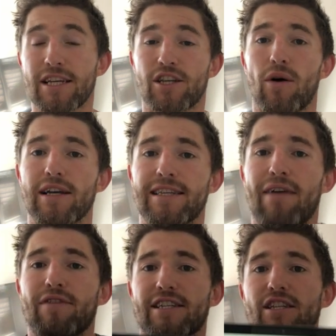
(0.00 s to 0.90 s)
So I
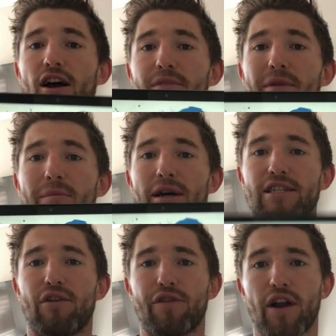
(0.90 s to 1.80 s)
have this slide, me,
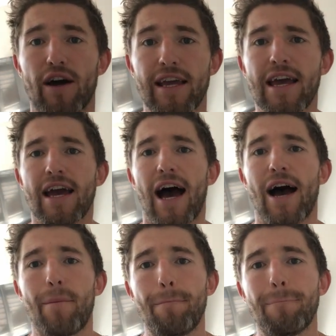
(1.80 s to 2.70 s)
myself, and I,
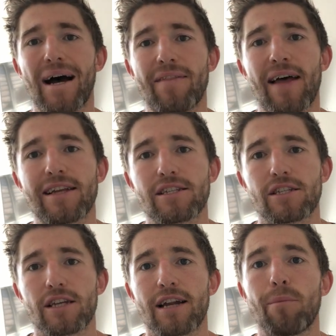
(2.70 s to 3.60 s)
and
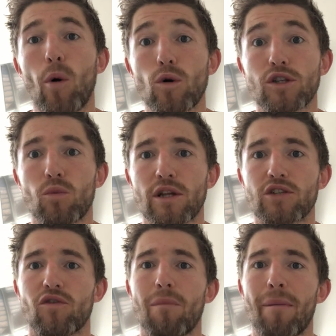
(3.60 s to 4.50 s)
that's an important one
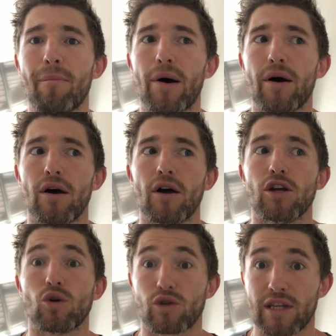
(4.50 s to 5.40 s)
to remember
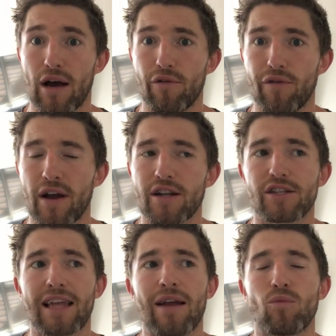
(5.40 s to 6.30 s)
yourself.
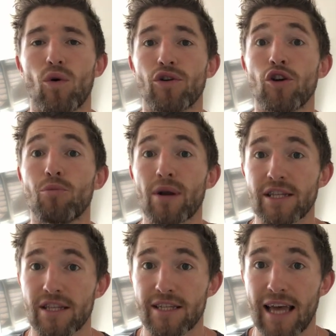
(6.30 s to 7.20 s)
Understand what you
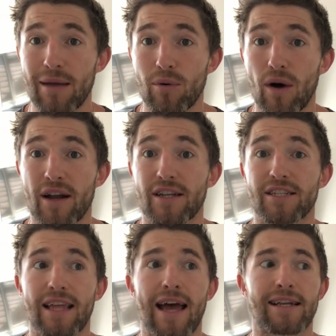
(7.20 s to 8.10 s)
bring to the table,
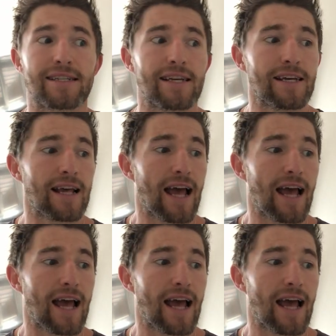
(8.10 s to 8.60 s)
understand